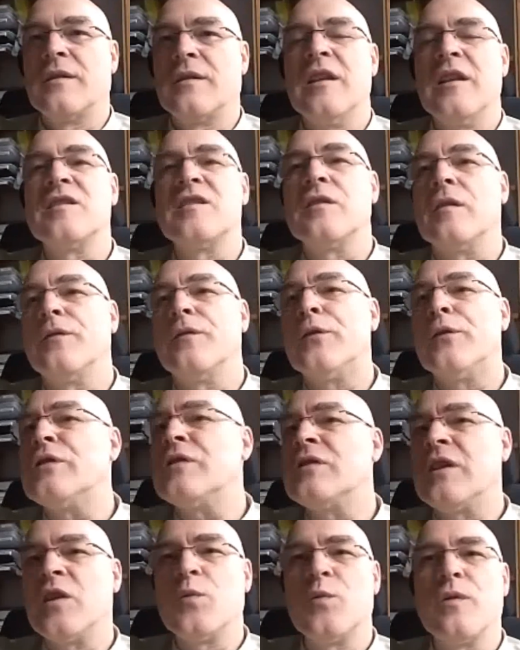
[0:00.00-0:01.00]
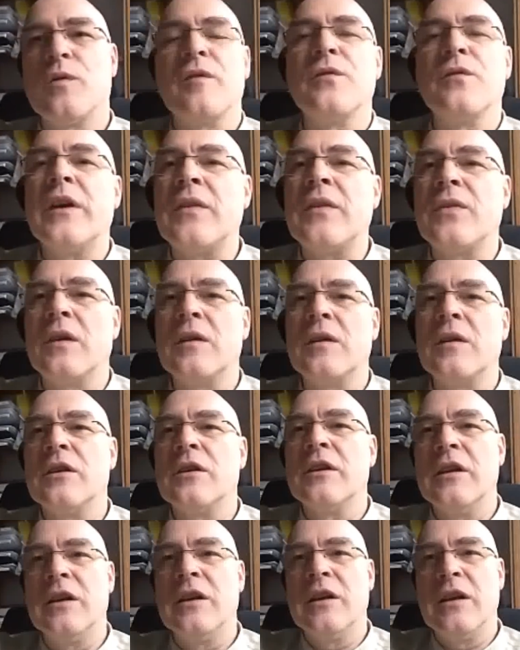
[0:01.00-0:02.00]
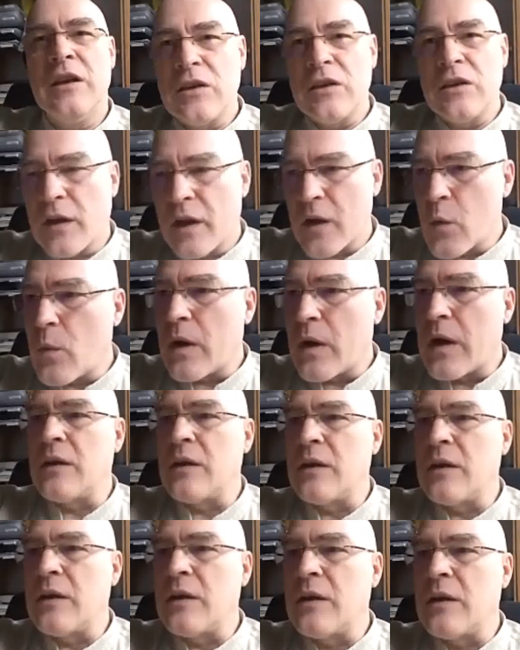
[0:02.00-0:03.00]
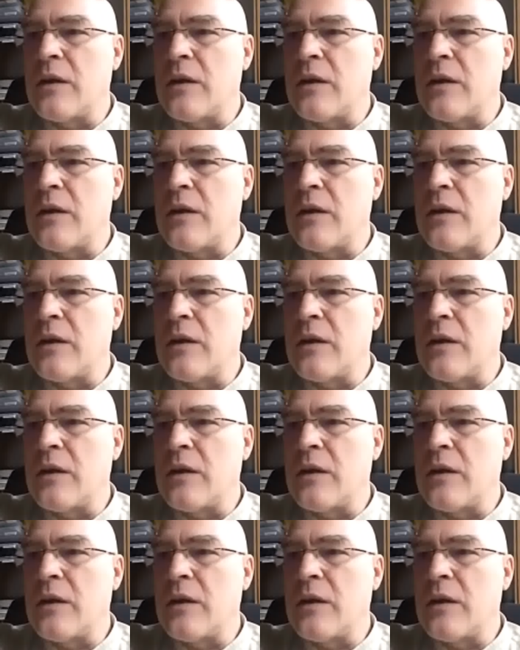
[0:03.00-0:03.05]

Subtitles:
Let's first start with the fact that in Taiwan,